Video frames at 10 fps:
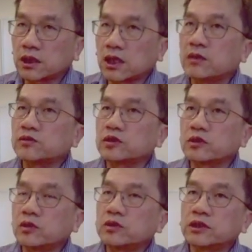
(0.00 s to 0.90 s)
culture
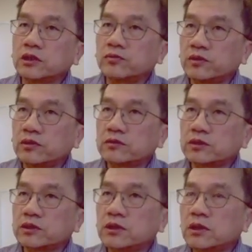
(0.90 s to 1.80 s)
going
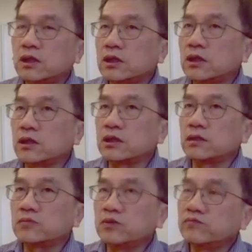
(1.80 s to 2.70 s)
abroad
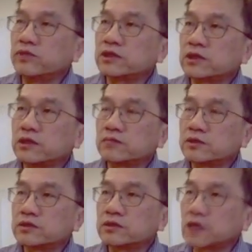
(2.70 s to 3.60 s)
movement of
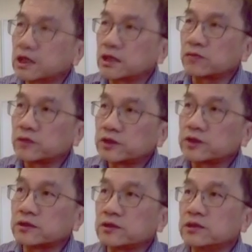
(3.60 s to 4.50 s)
China
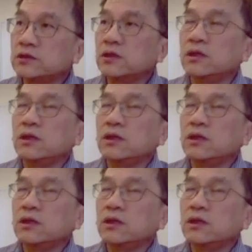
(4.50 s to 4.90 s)
recently.